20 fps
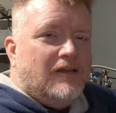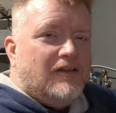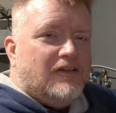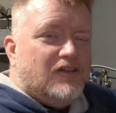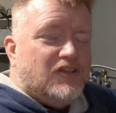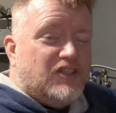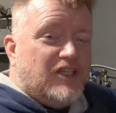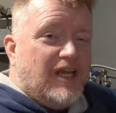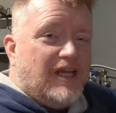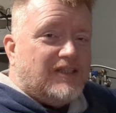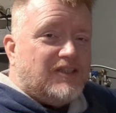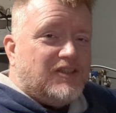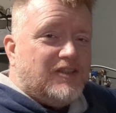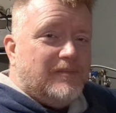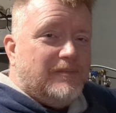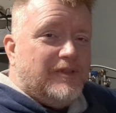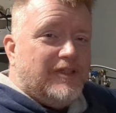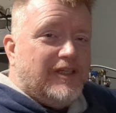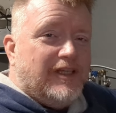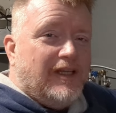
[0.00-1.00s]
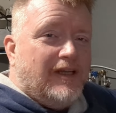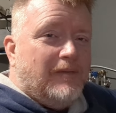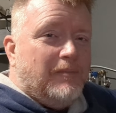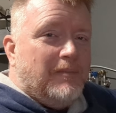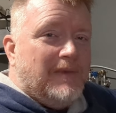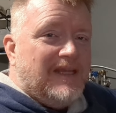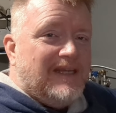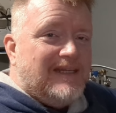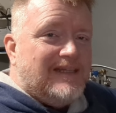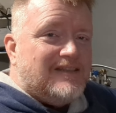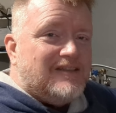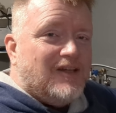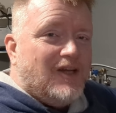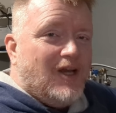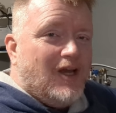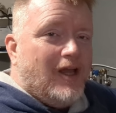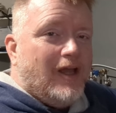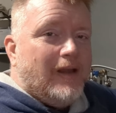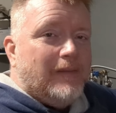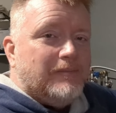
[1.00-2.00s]
There's actually been many
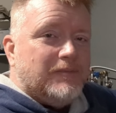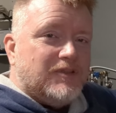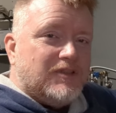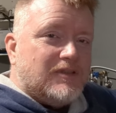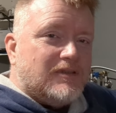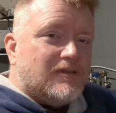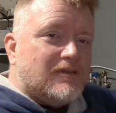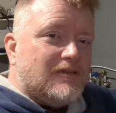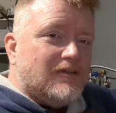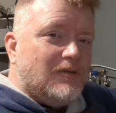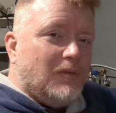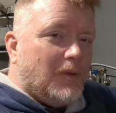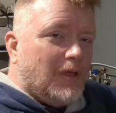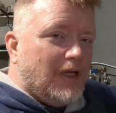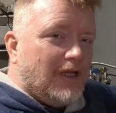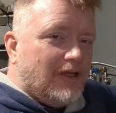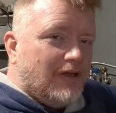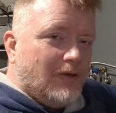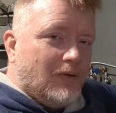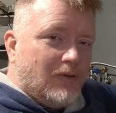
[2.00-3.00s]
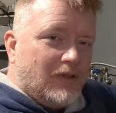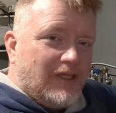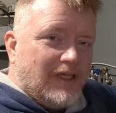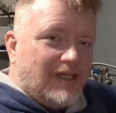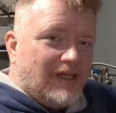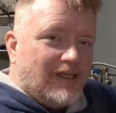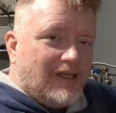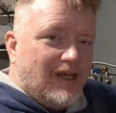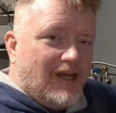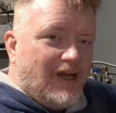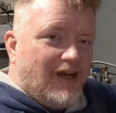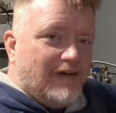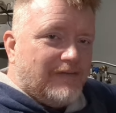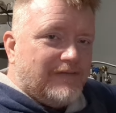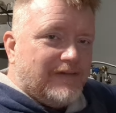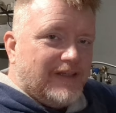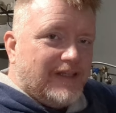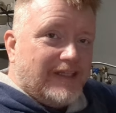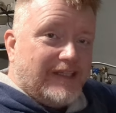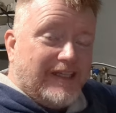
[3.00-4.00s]
times when I go get a
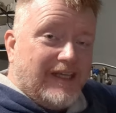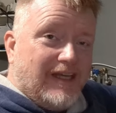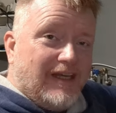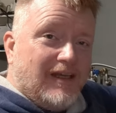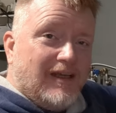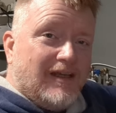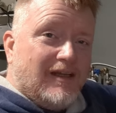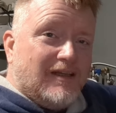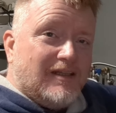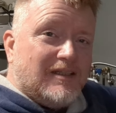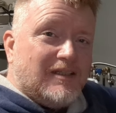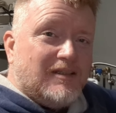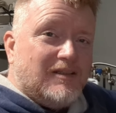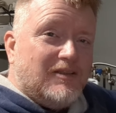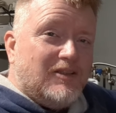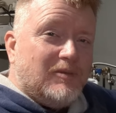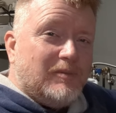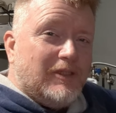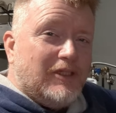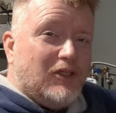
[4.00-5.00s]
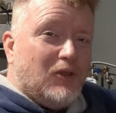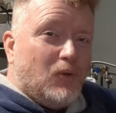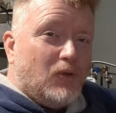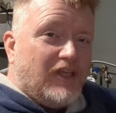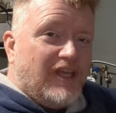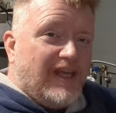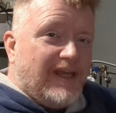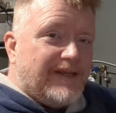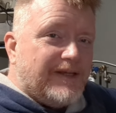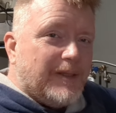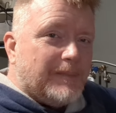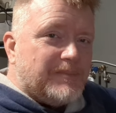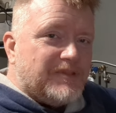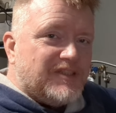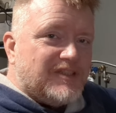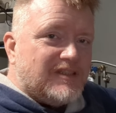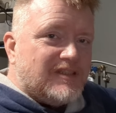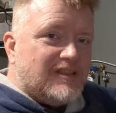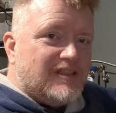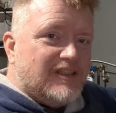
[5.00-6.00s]
coffee and there'd be no
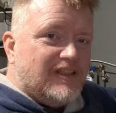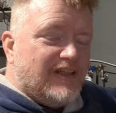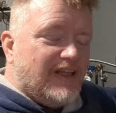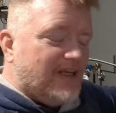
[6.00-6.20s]
K-cups in